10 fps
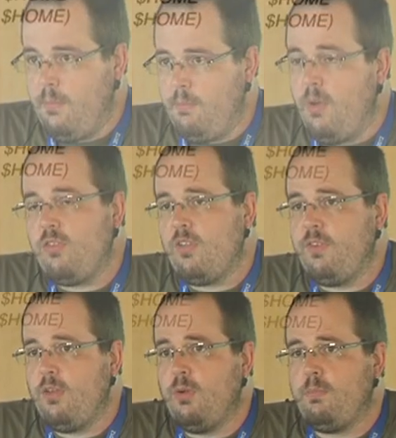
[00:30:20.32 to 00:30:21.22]
most
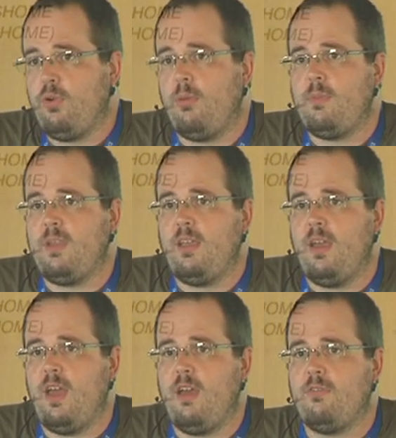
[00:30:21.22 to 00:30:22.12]
of you will probably
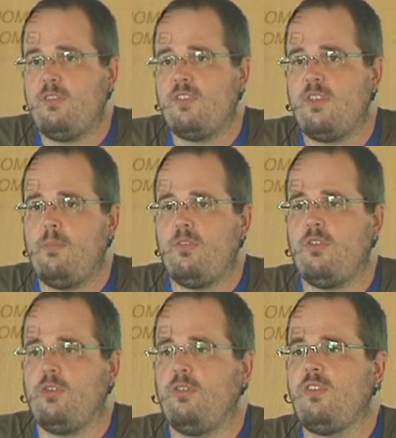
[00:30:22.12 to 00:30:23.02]
have some
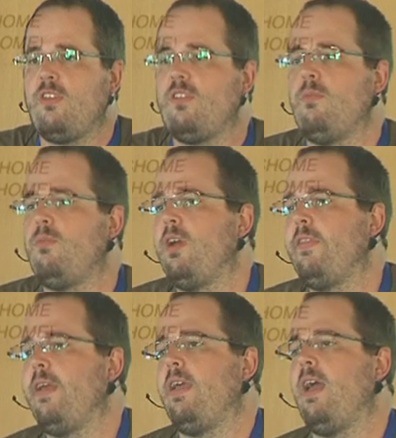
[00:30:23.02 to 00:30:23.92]
sort of system where
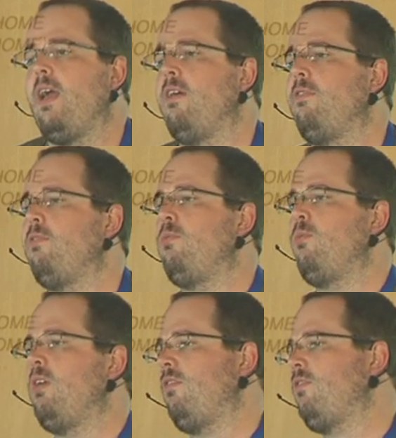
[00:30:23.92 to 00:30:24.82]
they have
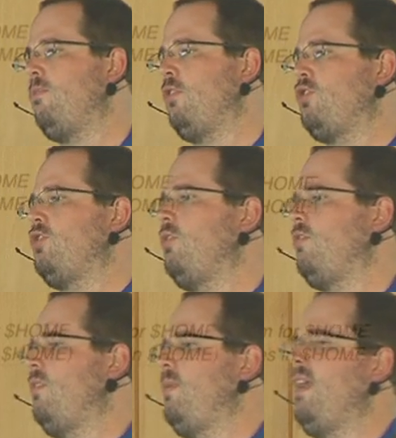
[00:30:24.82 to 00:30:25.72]
one subversion or
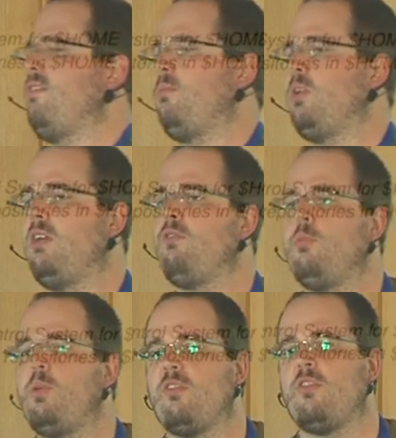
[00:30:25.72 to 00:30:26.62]
CVS or whatever
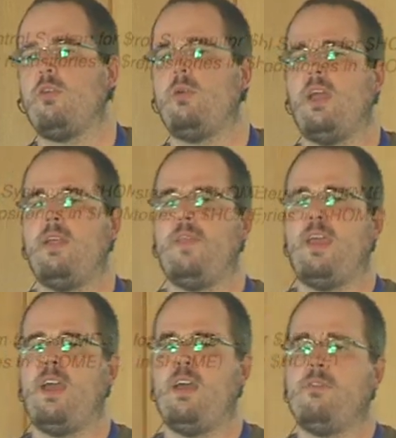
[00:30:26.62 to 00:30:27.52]
repository, and they
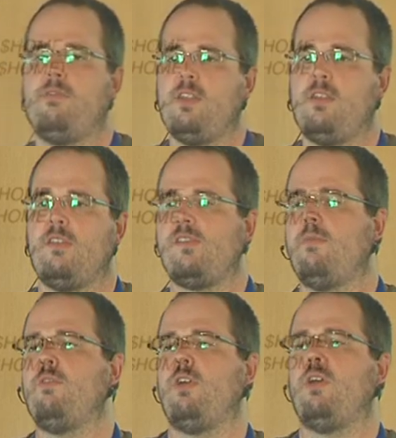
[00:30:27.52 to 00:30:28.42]
have it
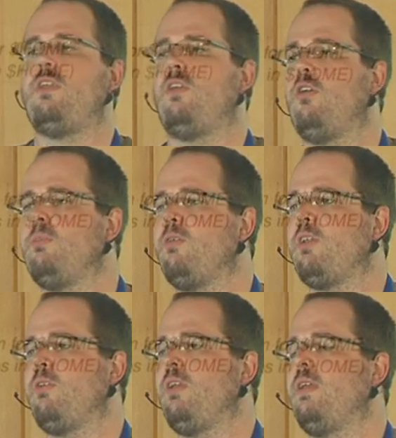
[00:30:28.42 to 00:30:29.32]
somewhere in your home
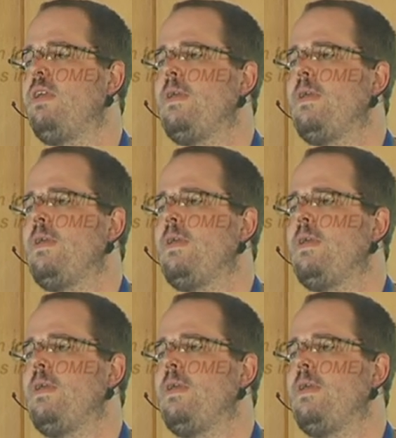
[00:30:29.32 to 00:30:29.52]
directory.